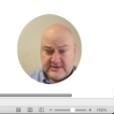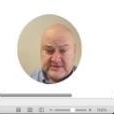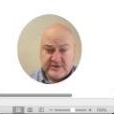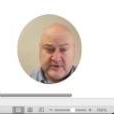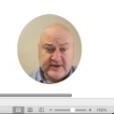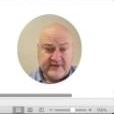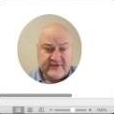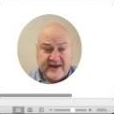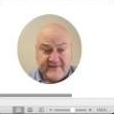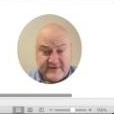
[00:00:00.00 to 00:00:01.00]
So it is
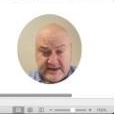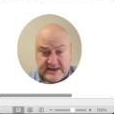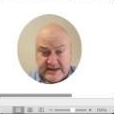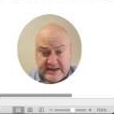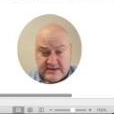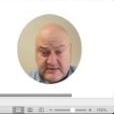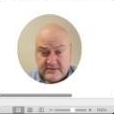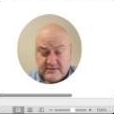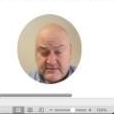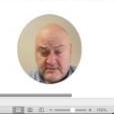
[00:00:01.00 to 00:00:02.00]
70.
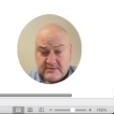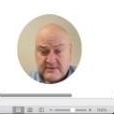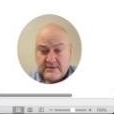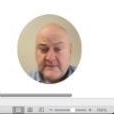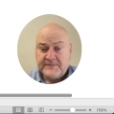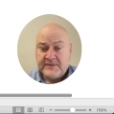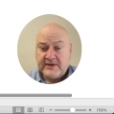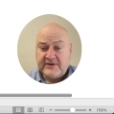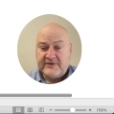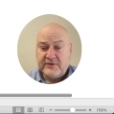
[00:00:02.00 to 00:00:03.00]

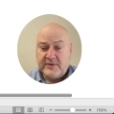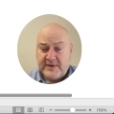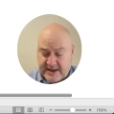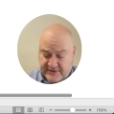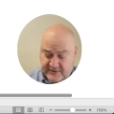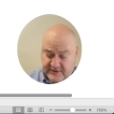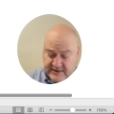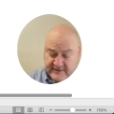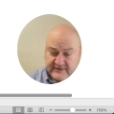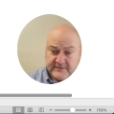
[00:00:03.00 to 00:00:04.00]
Let's do the math on
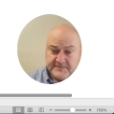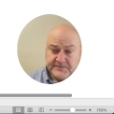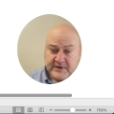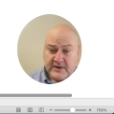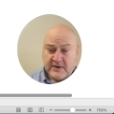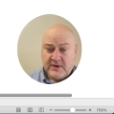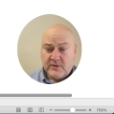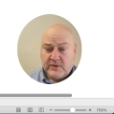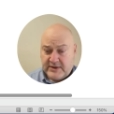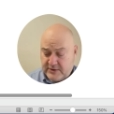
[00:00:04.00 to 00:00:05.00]
this.
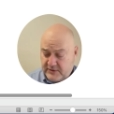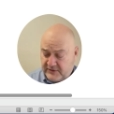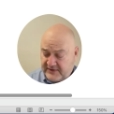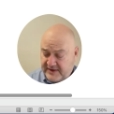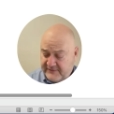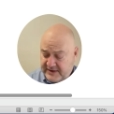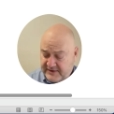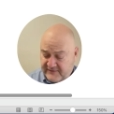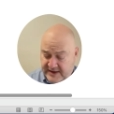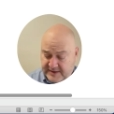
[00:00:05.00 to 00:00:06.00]
We can do 70
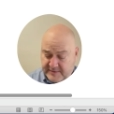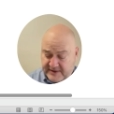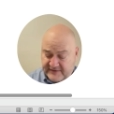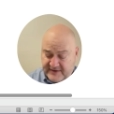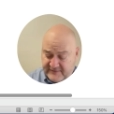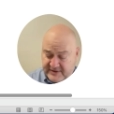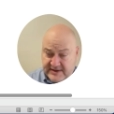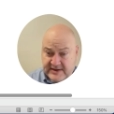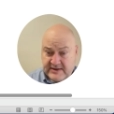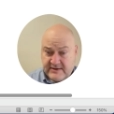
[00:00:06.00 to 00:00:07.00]
divided by
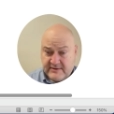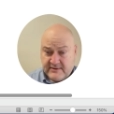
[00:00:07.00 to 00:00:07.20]
70.